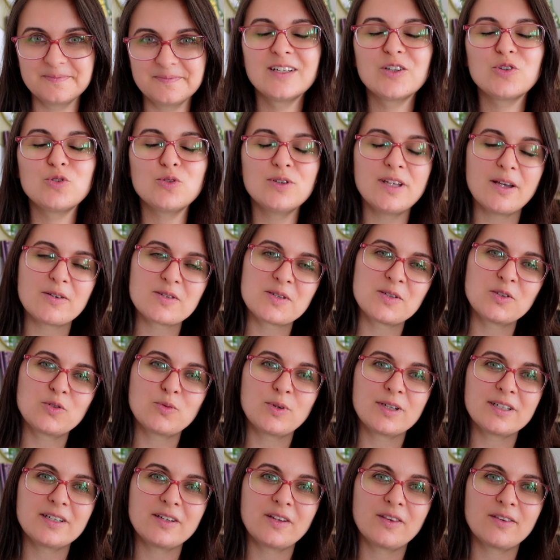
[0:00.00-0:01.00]

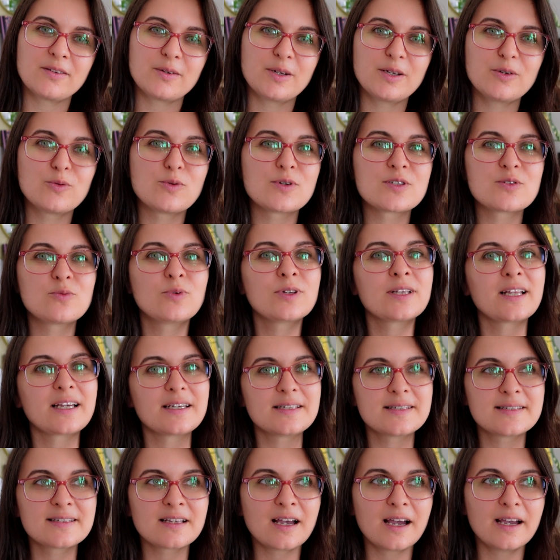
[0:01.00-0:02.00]
2023 was when I
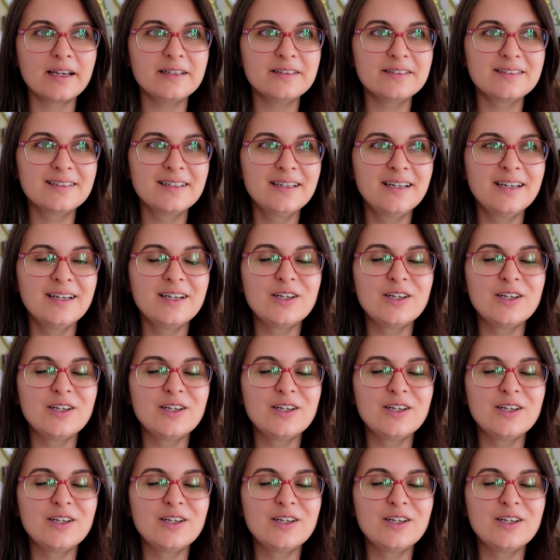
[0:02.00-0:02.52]
signed.